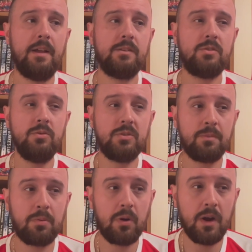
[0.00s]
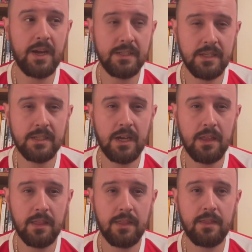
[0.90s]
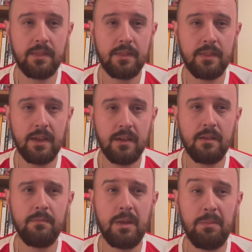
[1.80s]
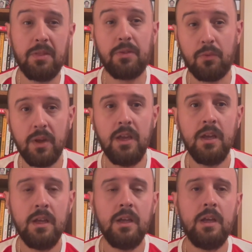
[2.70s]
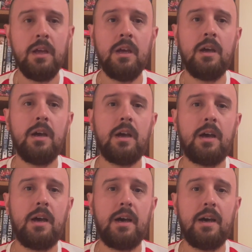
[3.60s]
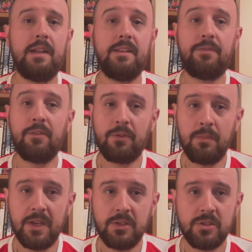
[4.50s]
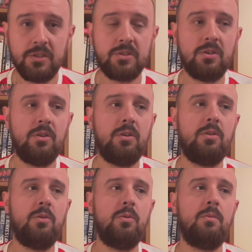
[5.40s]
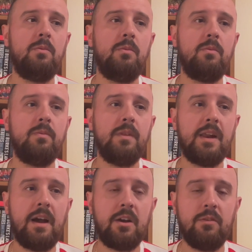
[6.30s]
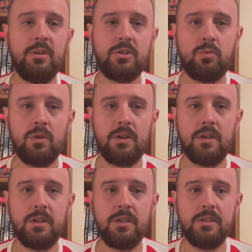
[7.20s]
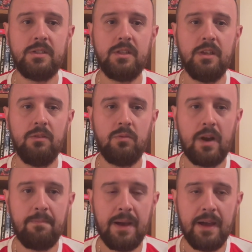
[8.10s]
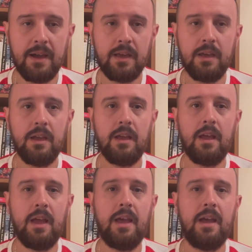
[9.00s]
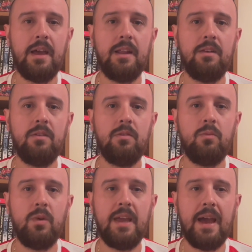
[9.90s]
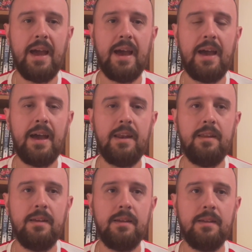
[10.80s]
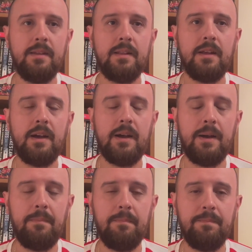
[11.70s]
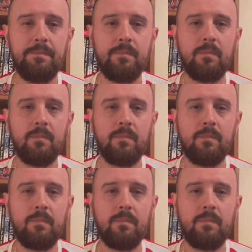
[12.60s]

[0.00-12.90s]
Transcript: two surprises, I think maybe three. Different formations. So Erakovic was the right back, and we had um,